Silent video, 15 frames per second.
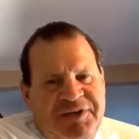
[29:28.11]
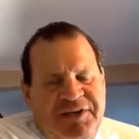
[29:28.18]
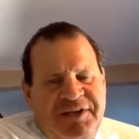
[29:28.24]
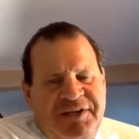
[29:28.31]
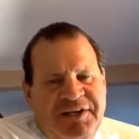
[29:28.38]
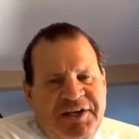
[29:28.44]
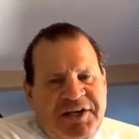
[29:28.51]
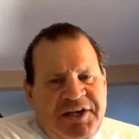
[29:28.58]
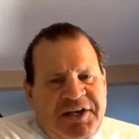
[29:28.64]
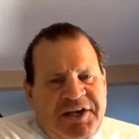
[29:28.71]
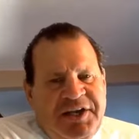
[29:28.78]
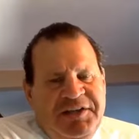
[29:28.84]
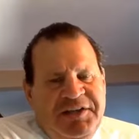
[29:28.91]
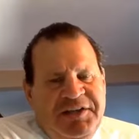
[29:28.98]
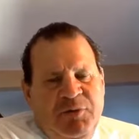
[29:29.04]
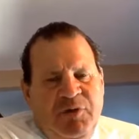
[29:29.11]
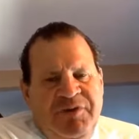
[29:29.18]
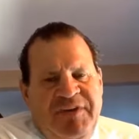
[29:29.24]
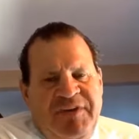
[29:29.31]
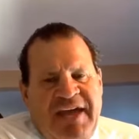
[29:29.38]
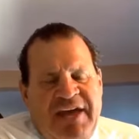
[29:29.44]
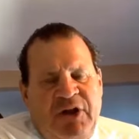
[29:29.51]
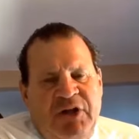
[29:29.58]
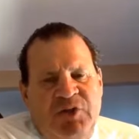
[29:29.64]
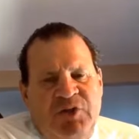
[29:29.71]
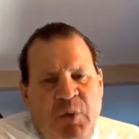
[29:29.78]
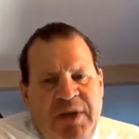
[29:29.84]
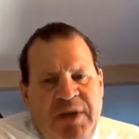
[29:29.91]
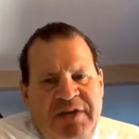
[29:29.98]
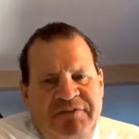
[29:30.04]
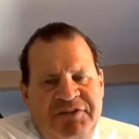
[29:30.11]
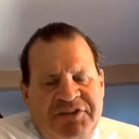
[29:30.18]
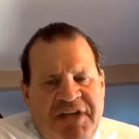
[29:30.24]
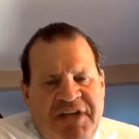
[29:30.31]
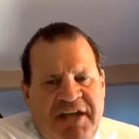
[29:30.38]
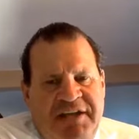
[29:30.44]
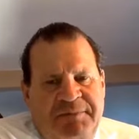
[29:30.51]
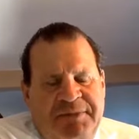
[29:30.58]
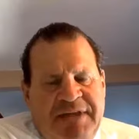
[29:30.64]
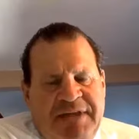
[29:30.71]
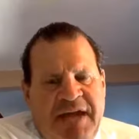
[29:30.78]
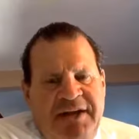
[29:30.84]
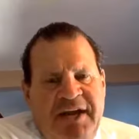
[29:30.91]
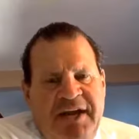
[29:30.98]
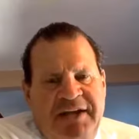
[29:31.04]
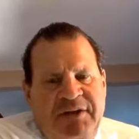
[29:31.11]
And in the movie, they had all 20 of us skating, but that night,